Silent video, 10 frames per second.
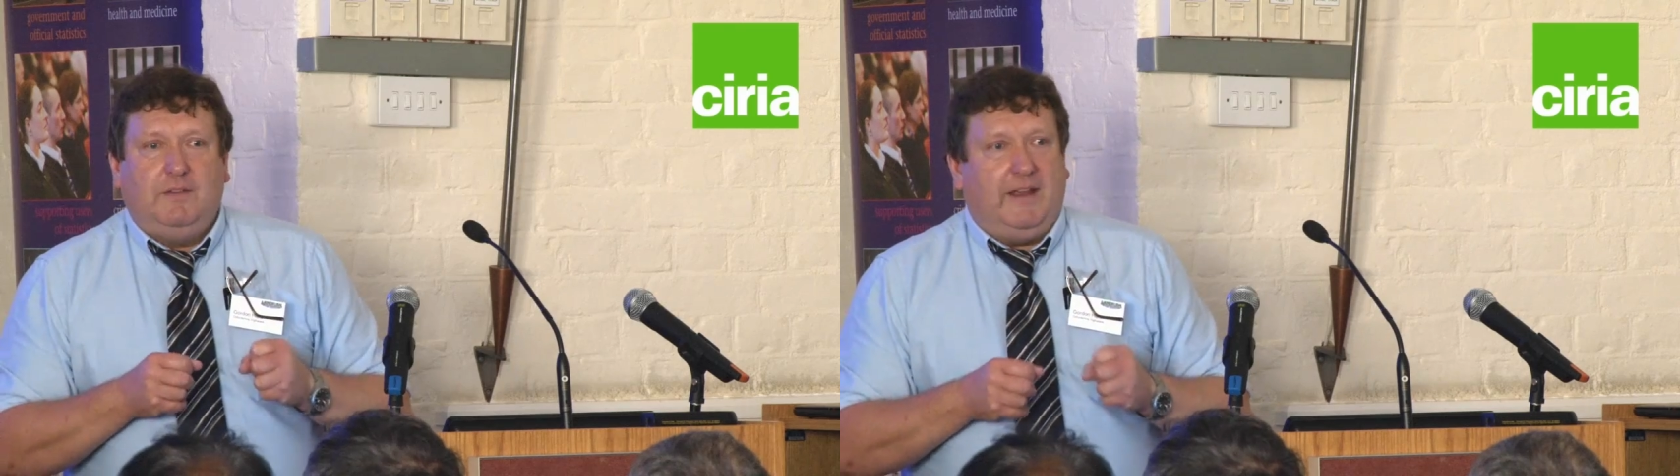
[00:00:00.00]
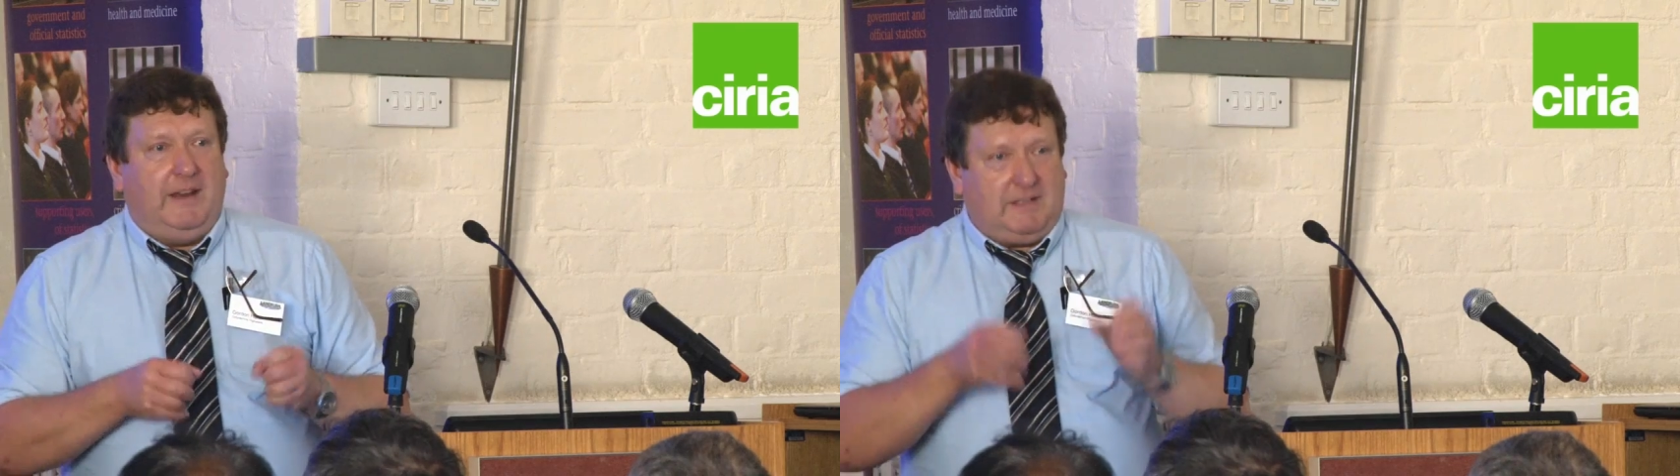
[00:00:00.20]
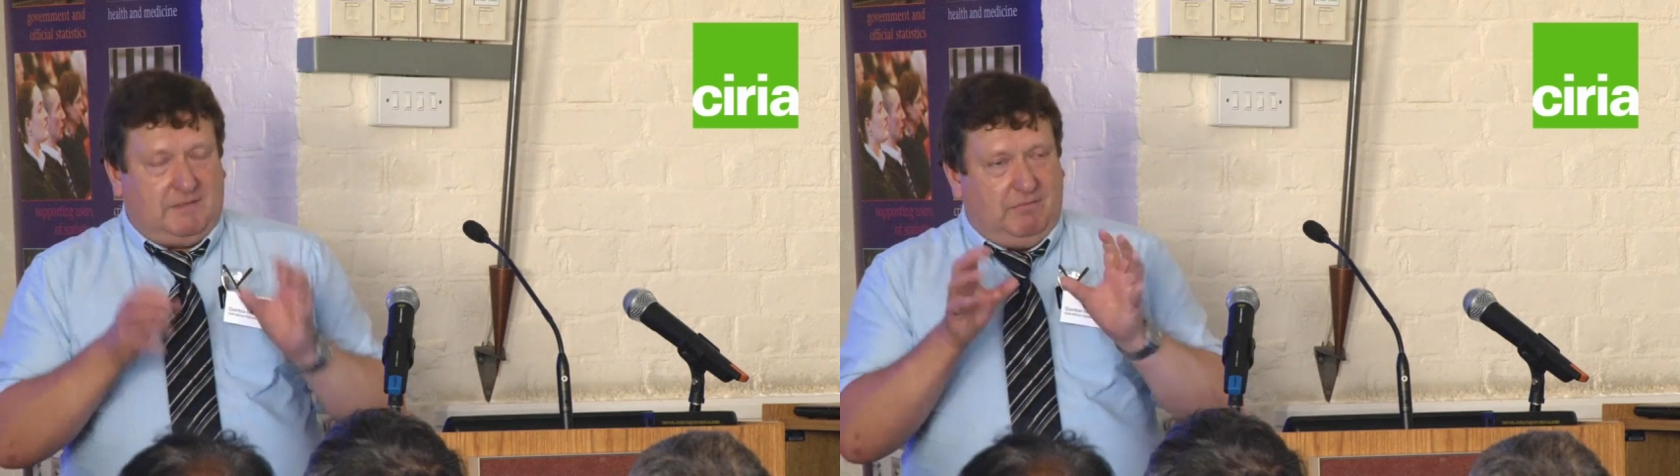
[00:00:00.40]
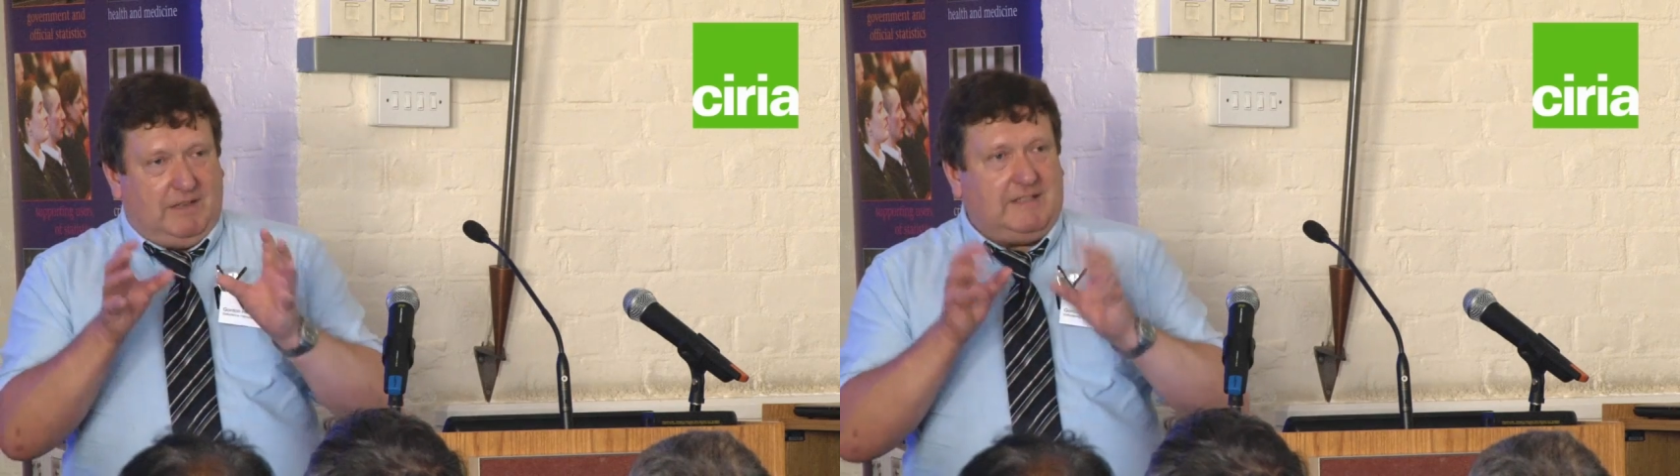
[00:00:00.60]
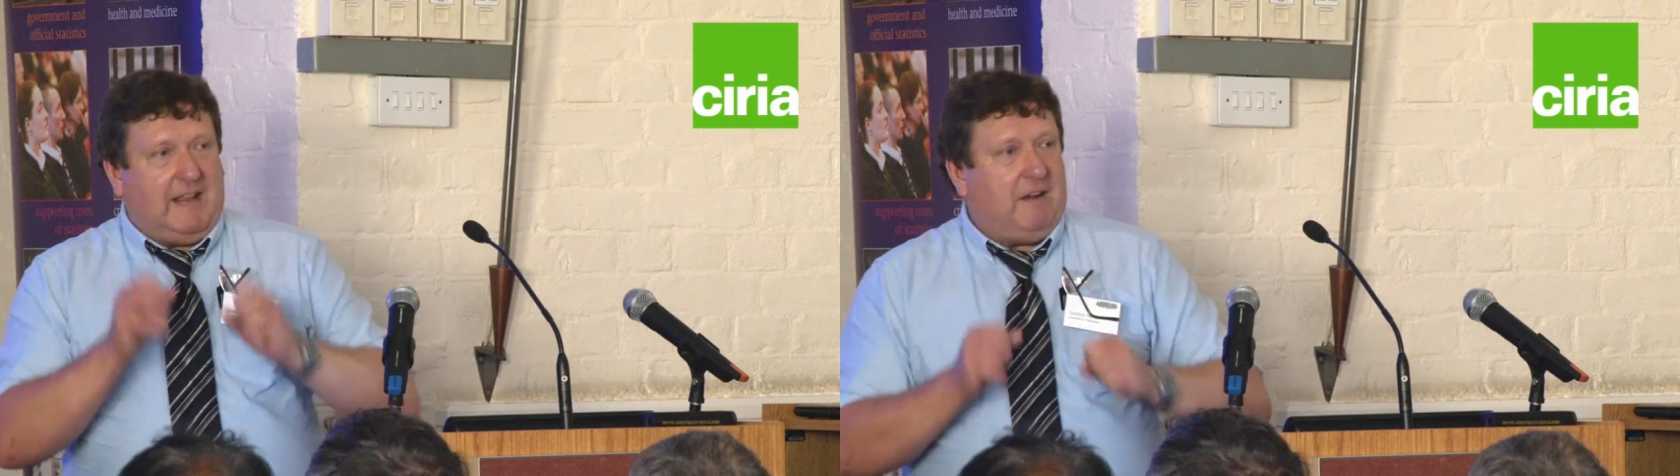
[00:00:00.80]
Then
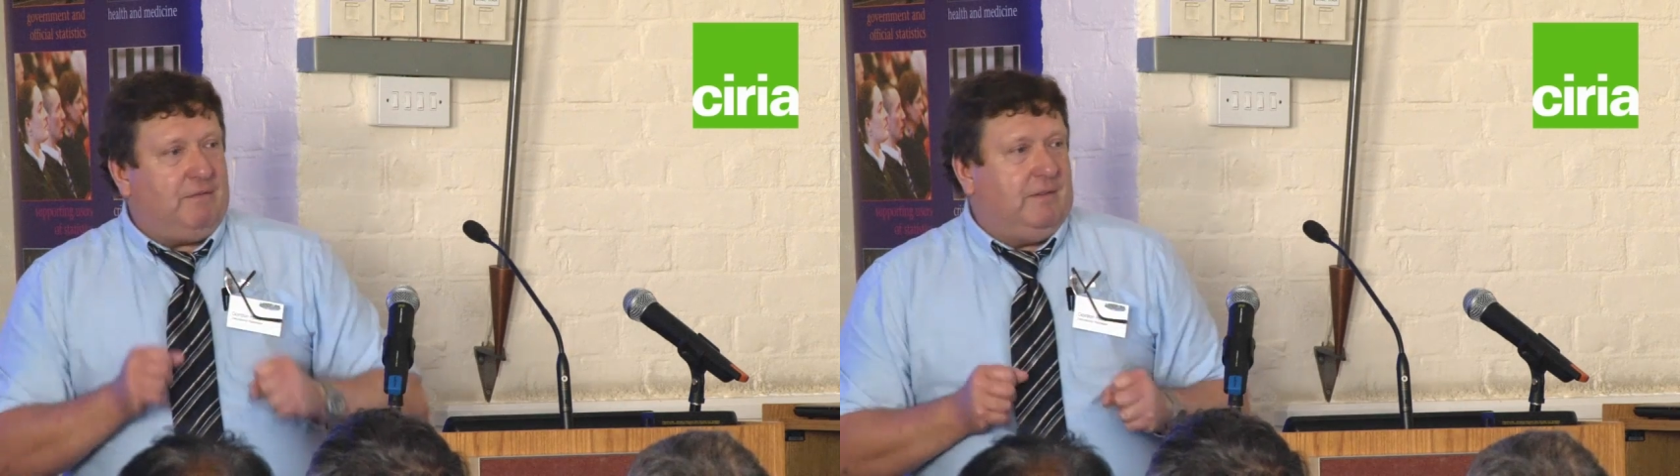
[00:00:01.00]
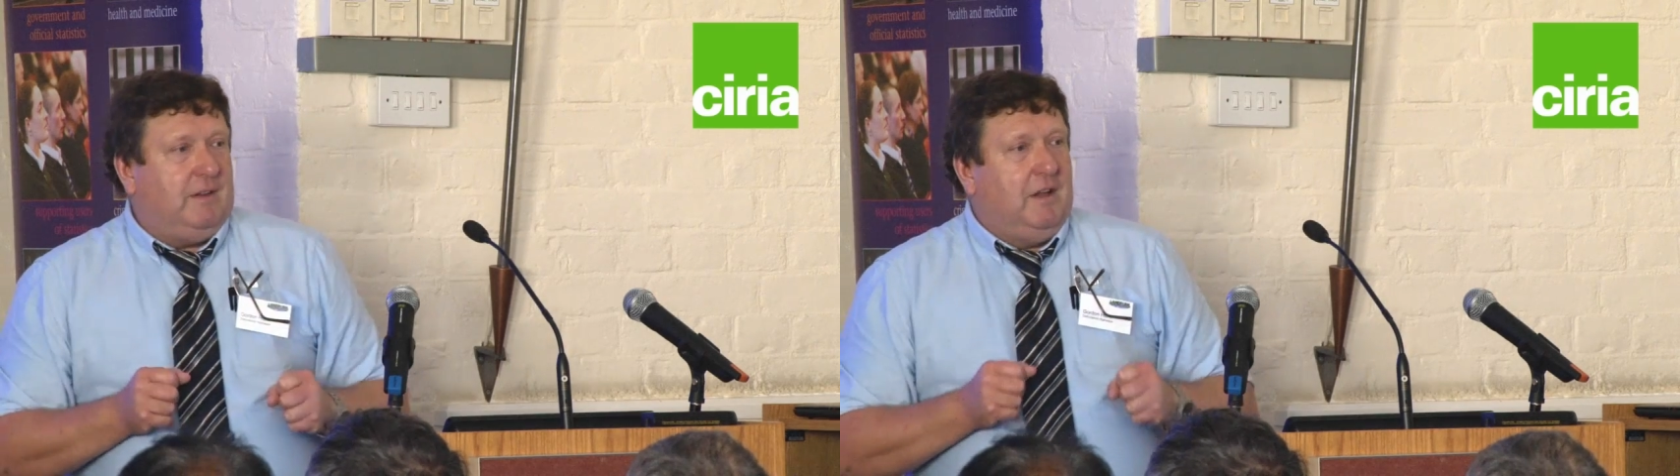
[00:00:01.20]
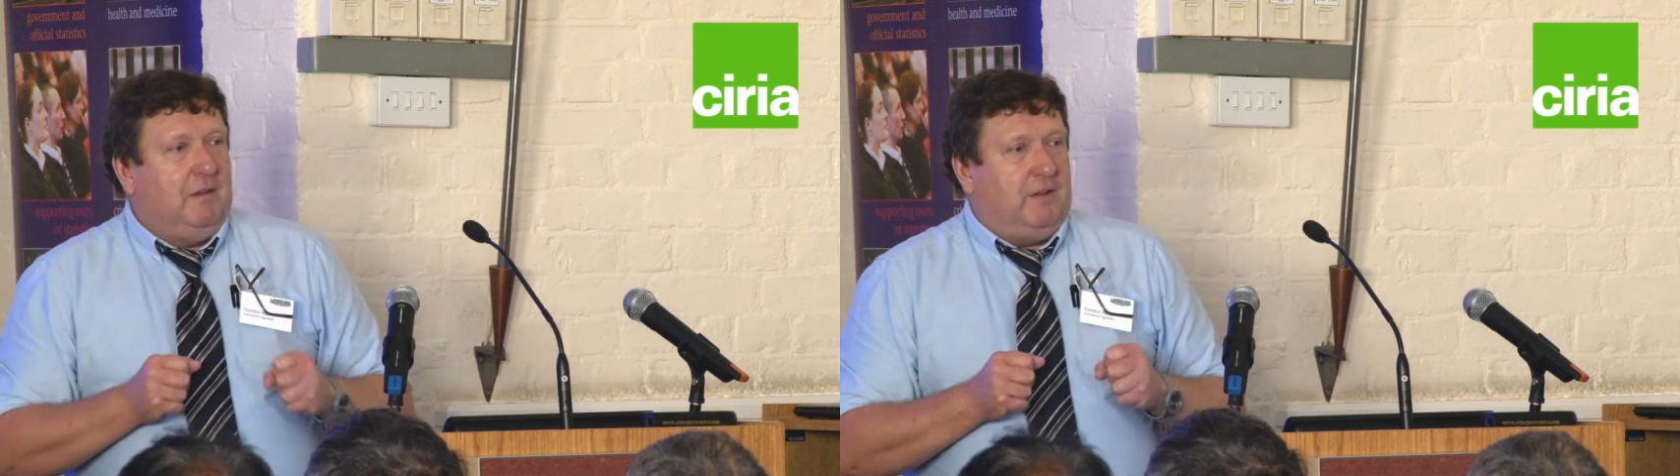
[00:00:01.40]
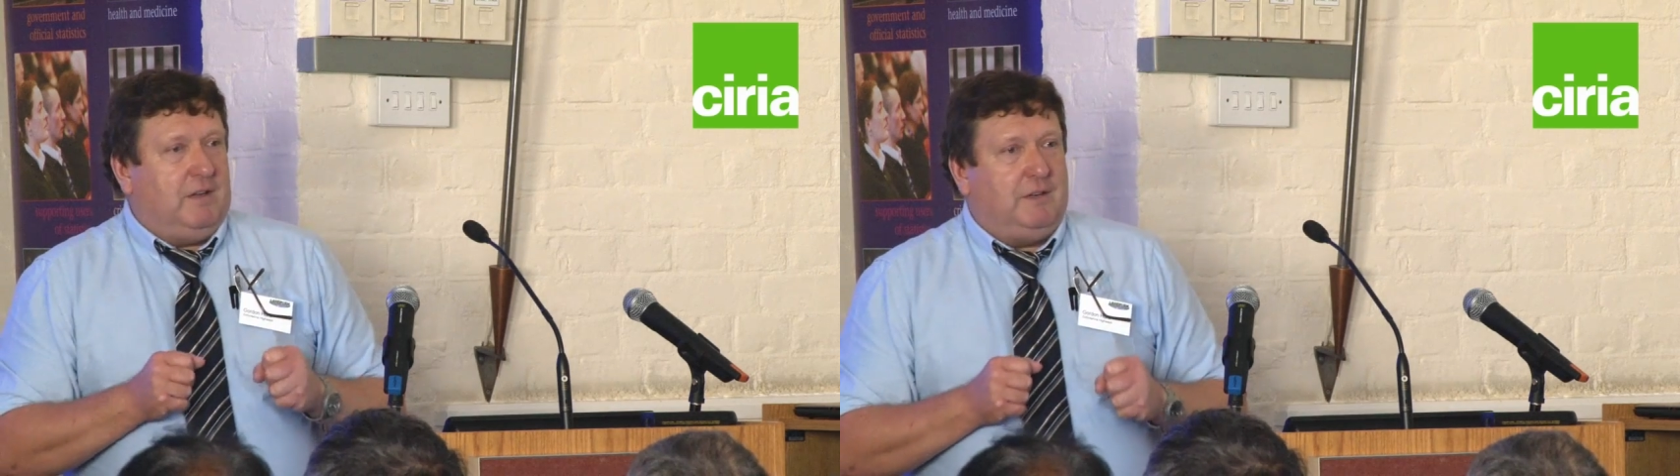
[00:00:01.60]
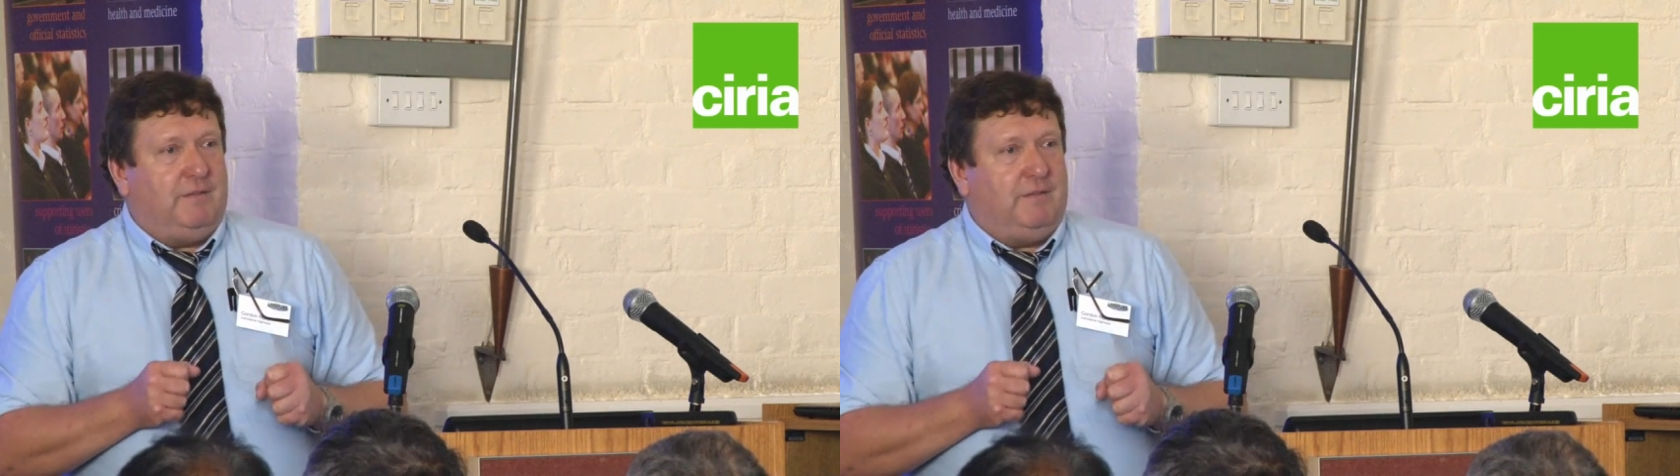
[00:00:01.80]
it's their flood